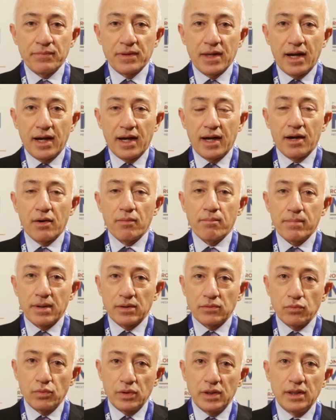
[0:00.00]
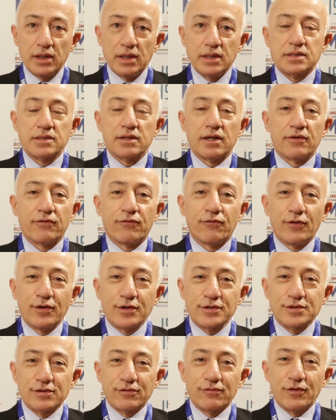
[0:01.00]
But we need
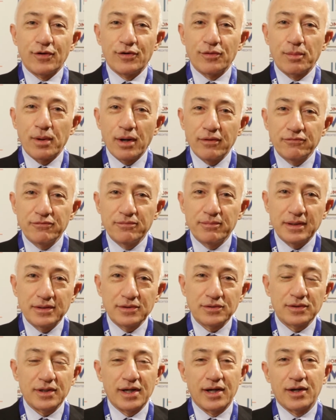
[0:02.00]
first a firm government,